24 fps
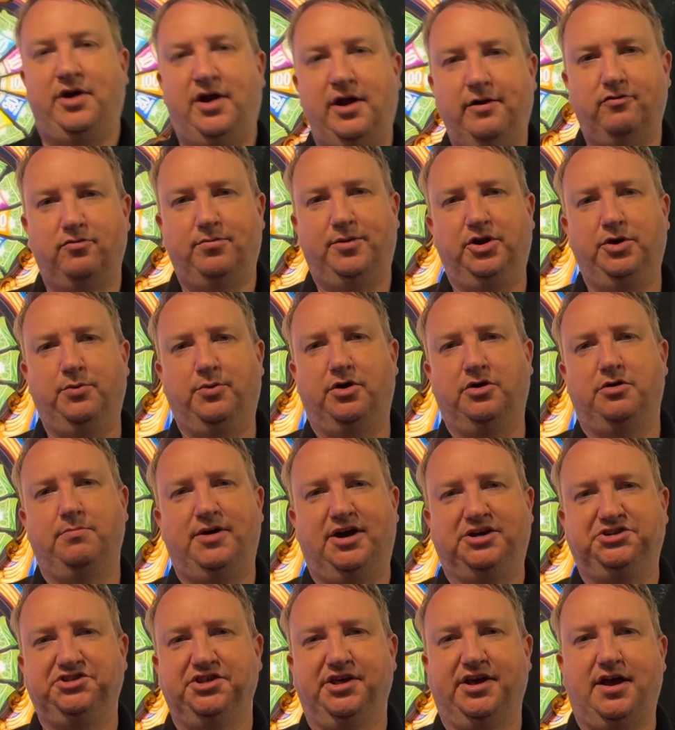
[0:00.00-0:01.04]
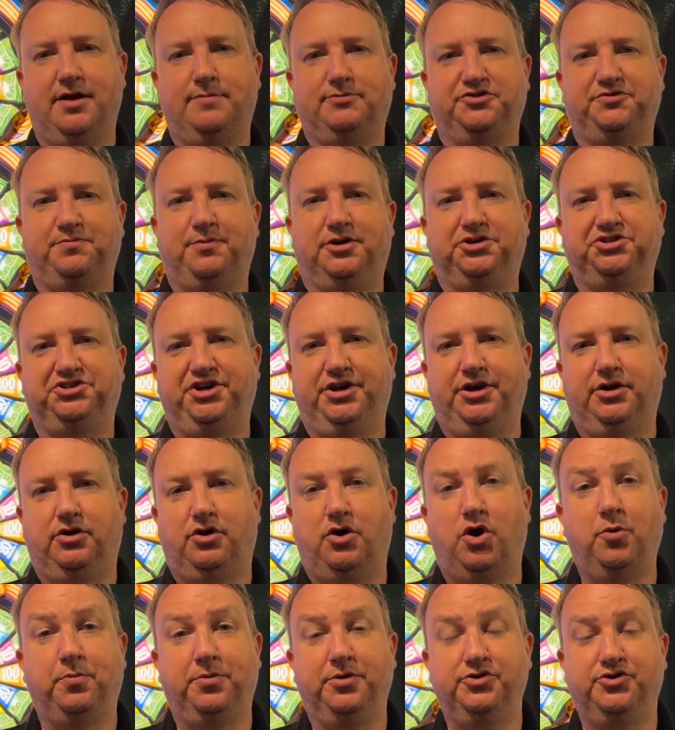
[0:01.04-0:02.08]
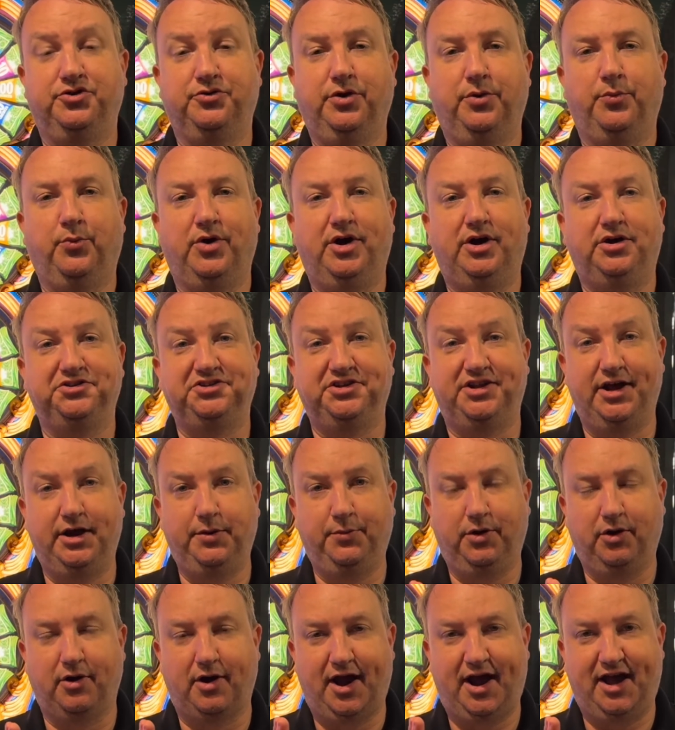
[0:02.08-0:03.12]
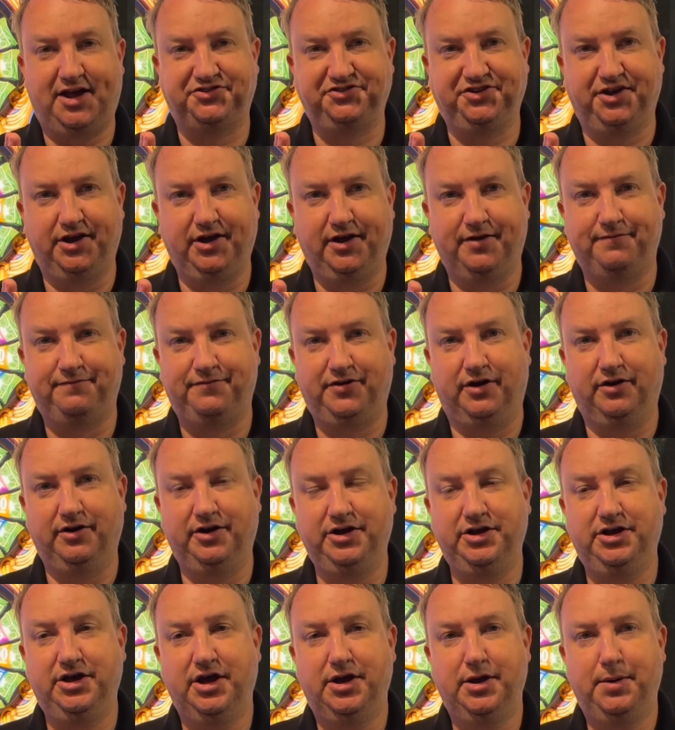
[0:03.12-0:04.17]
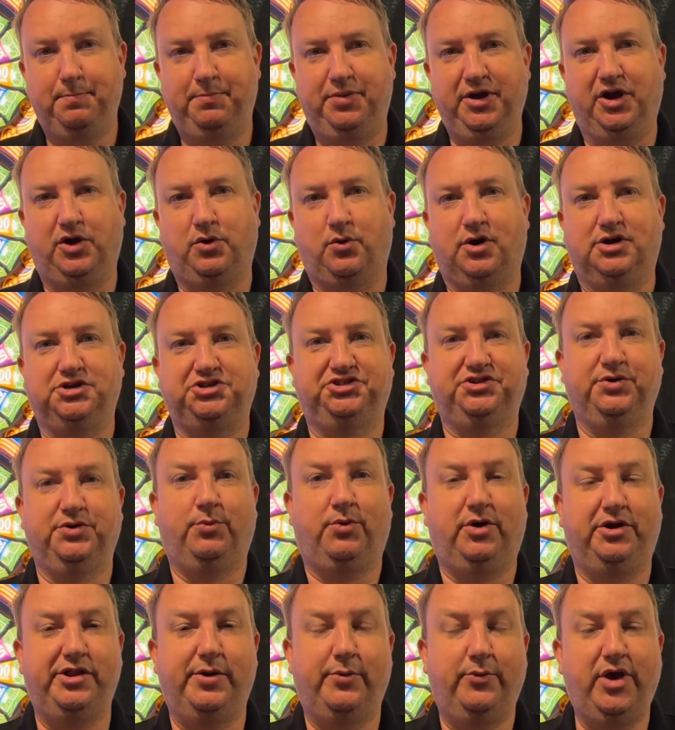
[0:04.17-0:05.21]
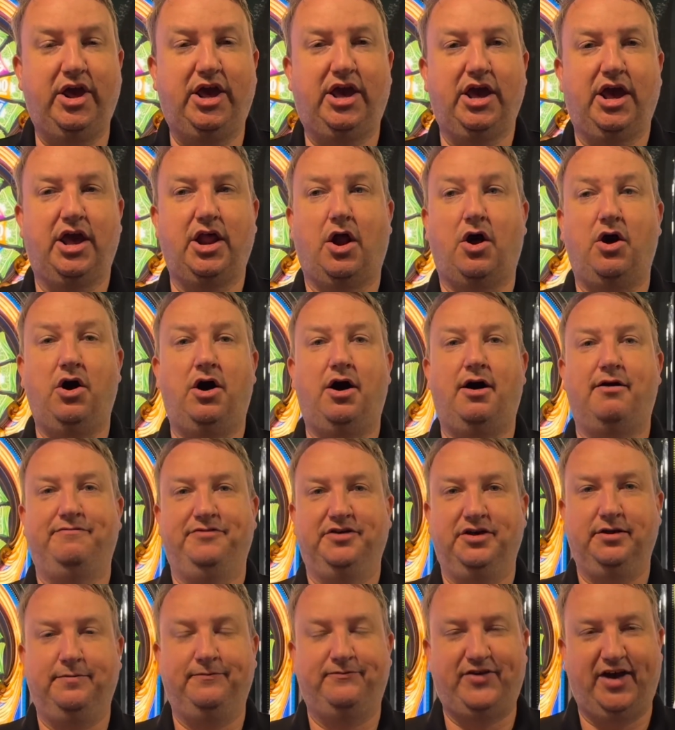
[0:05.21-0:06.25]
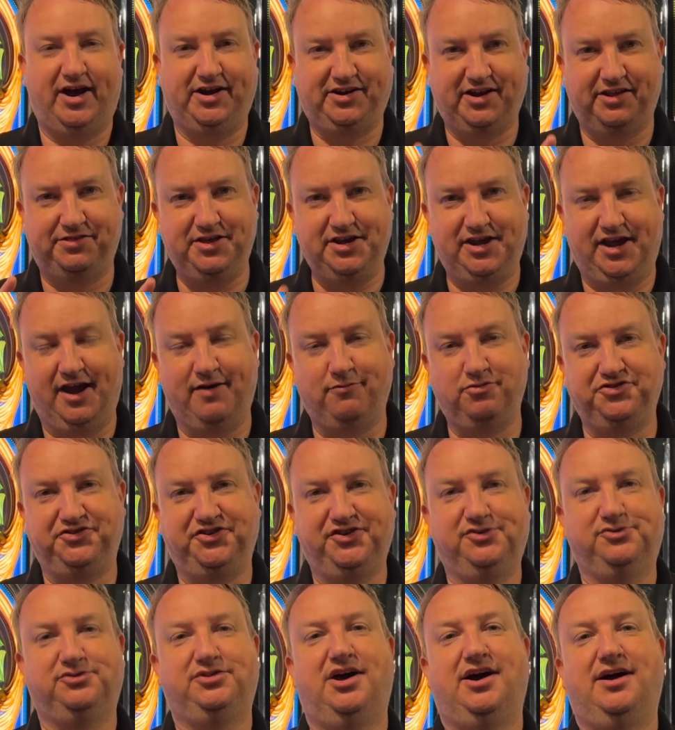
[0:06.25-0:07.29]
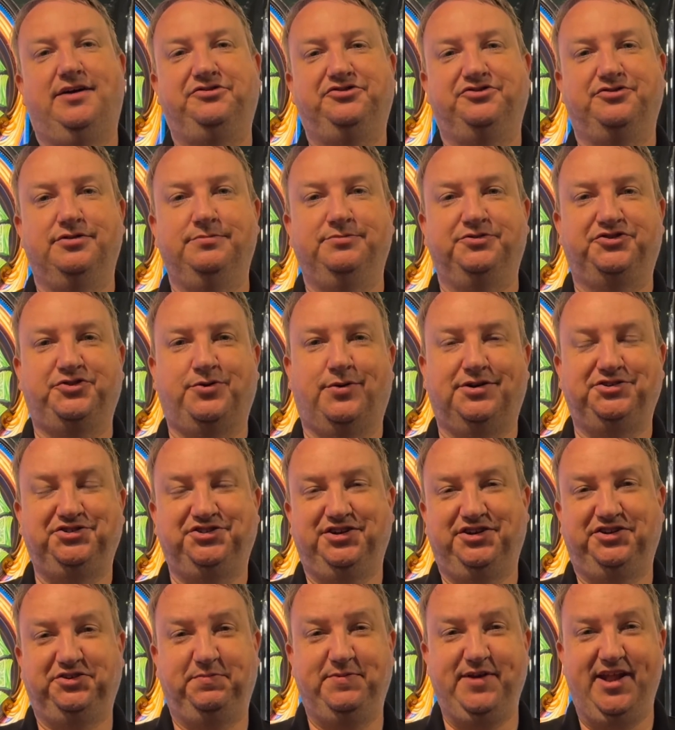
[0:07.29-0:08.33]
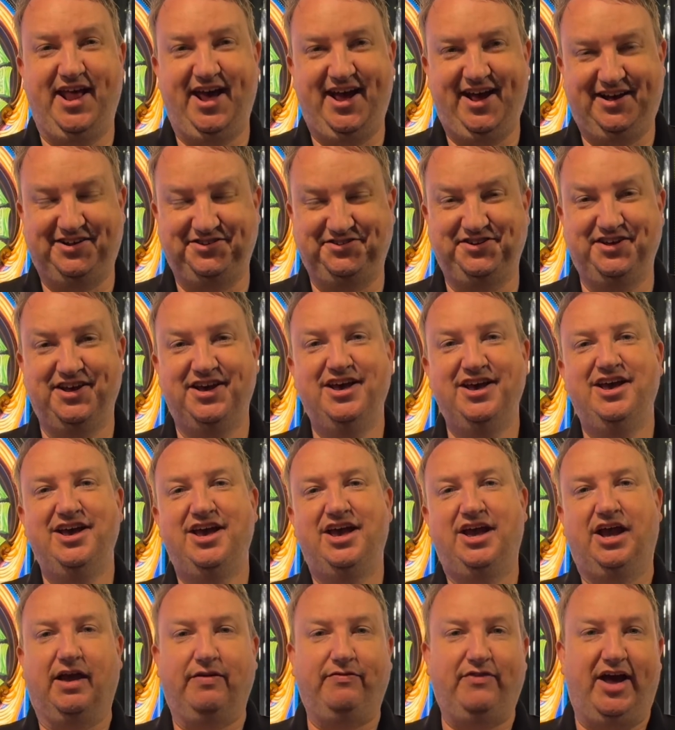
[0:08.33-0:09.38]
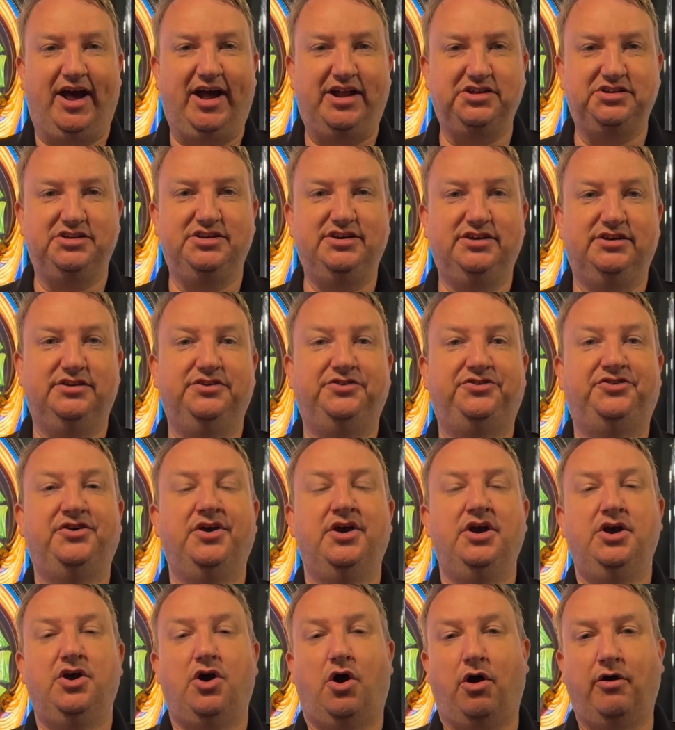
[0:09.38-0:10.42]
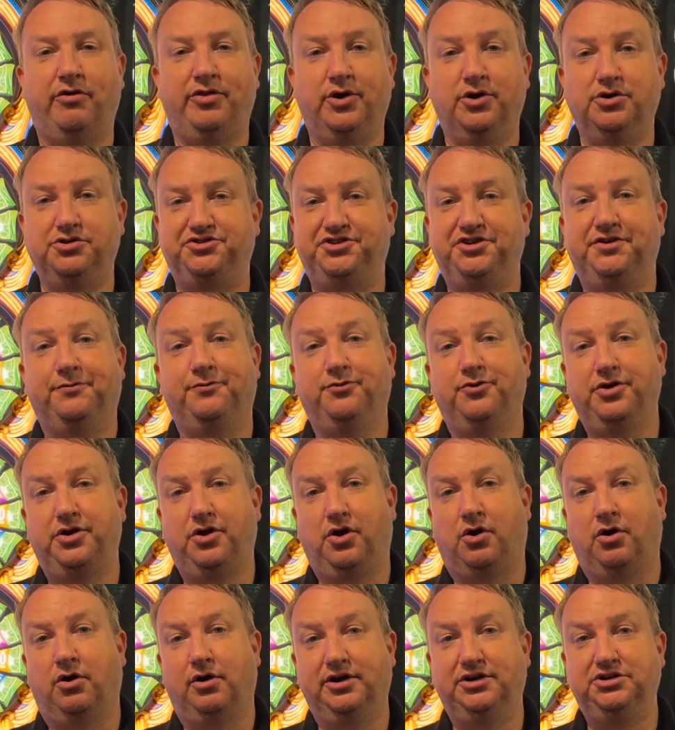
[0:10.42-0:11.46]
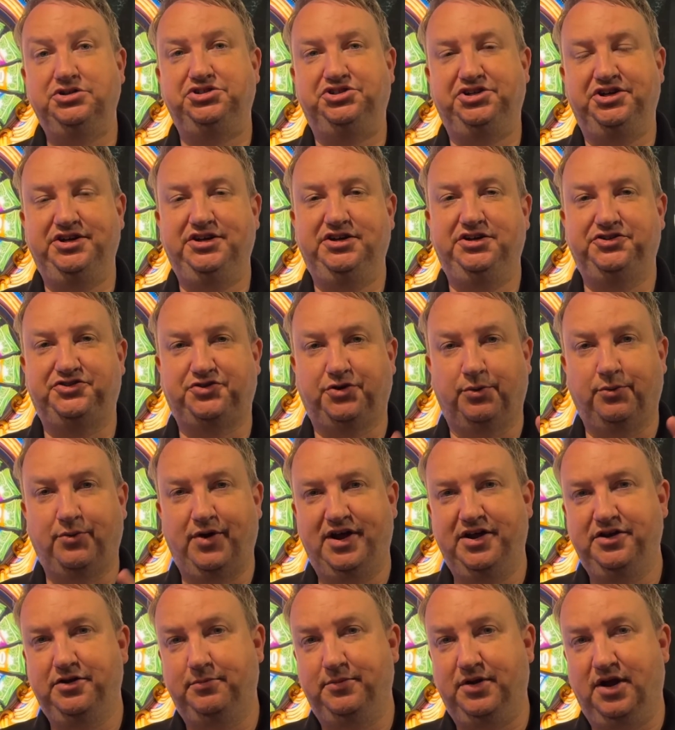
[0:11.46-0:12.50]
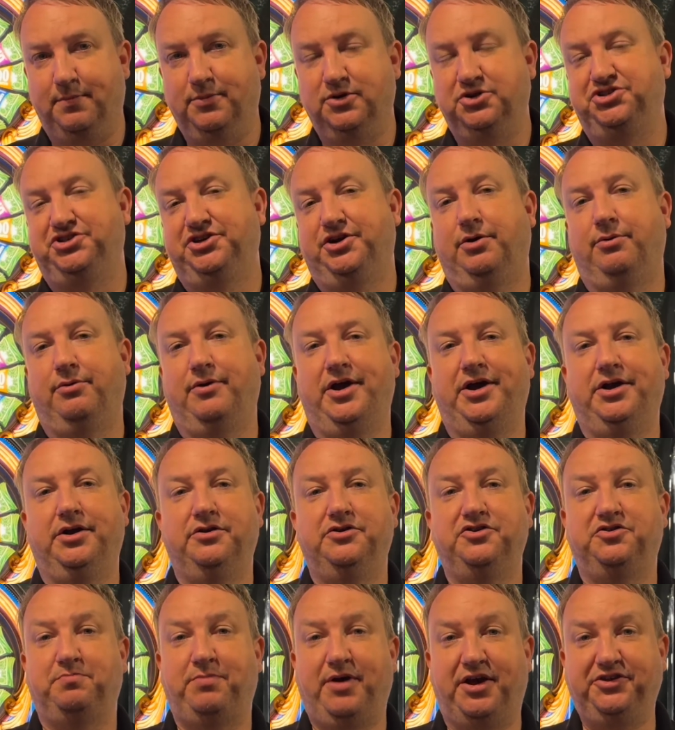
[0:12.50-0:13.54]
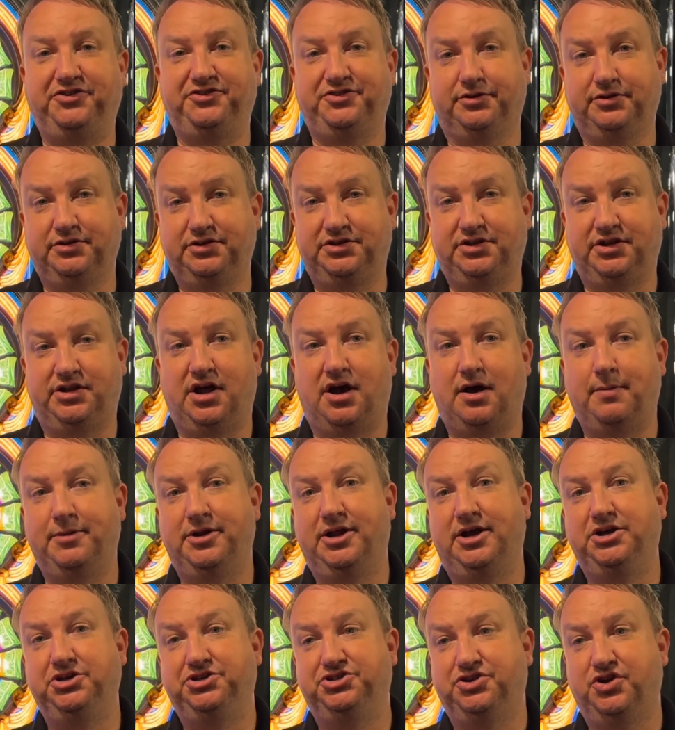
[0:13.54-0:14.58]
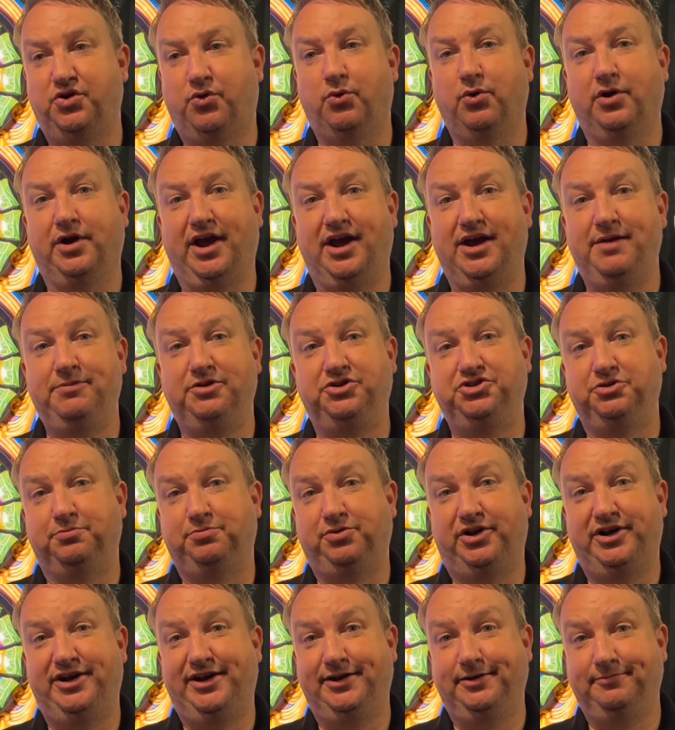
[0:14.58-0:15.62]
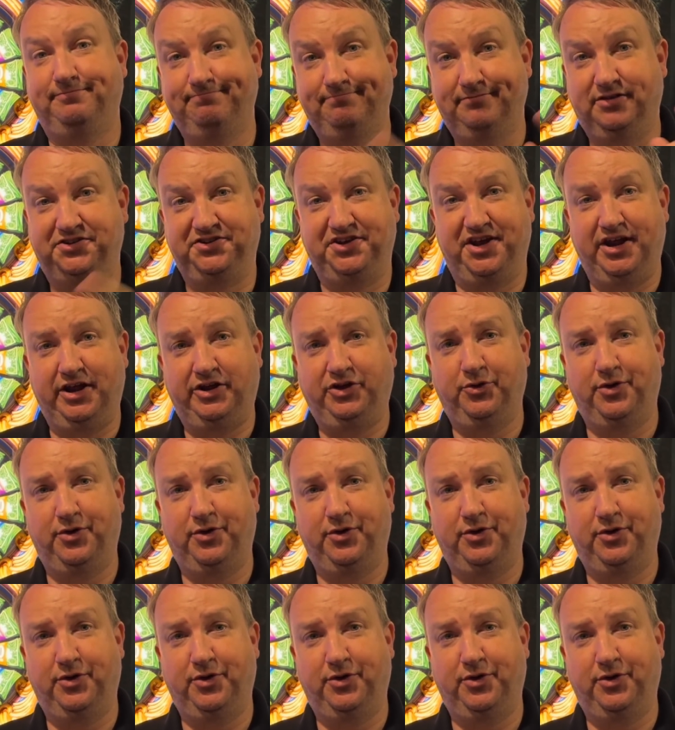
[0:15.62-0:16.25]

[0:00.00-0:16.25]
hey everybody, welcome back to the Gamble Smart channel. I hope you're doing well. Today we are asking a very big question, one that we get often. In fact, I think every single live stream this question has been asked. And that is, are there different RNGs or random number generators based on the denomination or game that you're playing? Let's get into